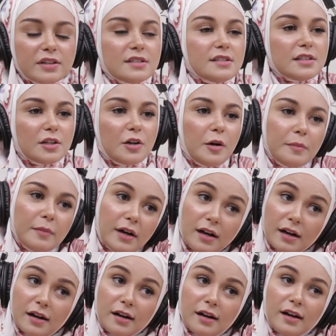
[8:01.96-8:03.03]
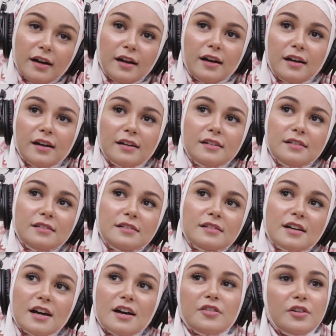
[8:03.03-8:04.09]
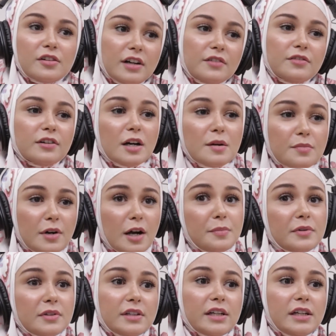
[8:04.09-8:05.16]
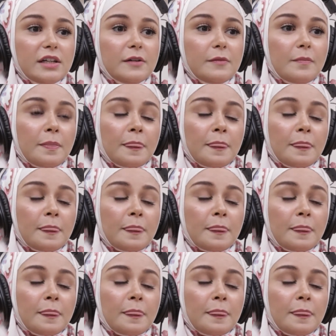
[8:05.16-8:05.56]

istiqamah and they'll cover up properly.